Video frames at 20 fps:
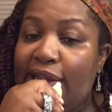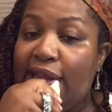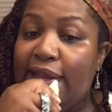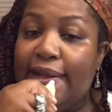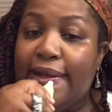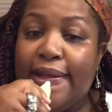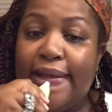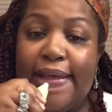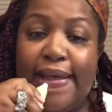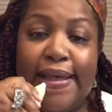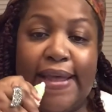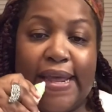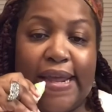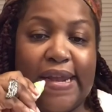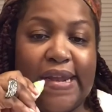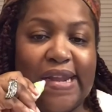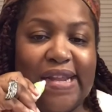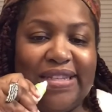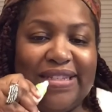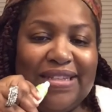Okay,
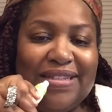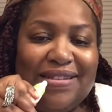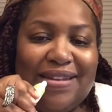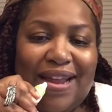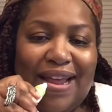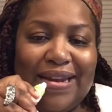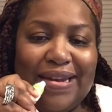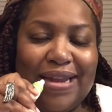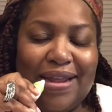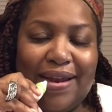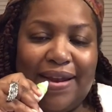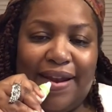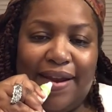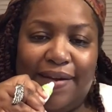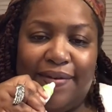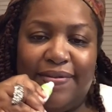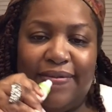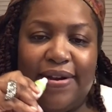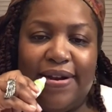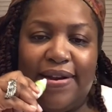and this is not done
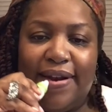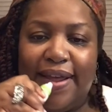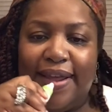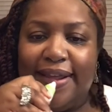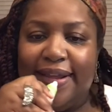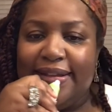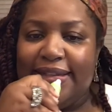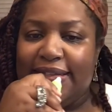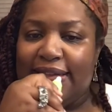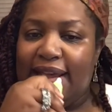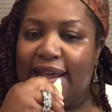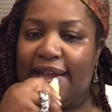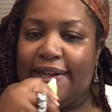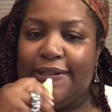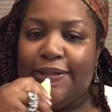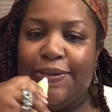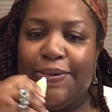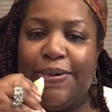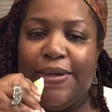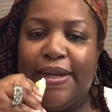every night, it's as
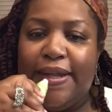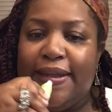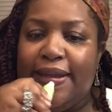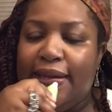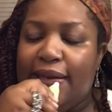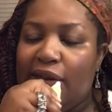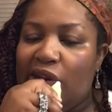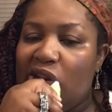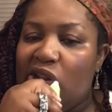you need.